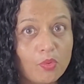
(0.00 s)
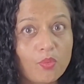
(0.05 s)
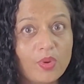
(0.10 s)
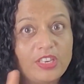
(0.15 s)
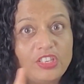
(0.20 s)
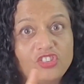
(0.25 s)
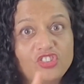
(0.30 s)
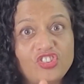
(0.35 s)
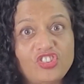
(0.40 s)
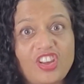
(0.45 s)

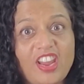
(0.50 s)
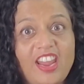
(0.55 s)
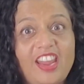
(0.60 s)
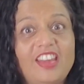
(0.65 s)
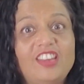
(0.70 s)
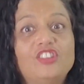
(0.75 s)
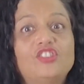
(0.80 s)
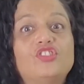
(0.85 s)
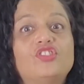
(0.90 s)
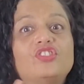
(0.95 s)
we
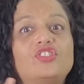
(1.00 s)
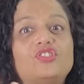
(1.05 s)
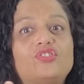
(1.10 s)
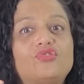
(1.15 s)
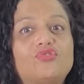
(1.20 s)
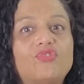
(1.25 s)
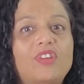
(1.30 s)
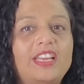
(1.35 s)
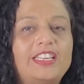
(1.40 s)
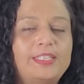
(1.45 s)
change the
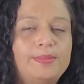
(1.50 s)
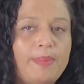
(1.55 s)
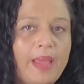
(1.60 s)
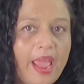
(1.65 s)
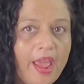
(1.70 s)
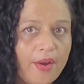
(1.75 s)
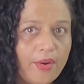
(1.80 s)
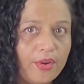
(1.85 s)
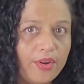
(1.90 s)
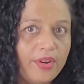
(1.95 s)
stress
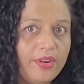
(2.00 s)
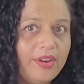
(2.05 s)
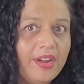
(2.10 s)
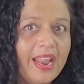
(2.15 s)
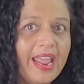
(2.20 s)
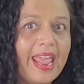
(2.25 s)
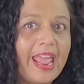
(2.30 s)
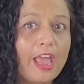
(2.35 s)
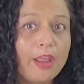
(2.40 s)
pattern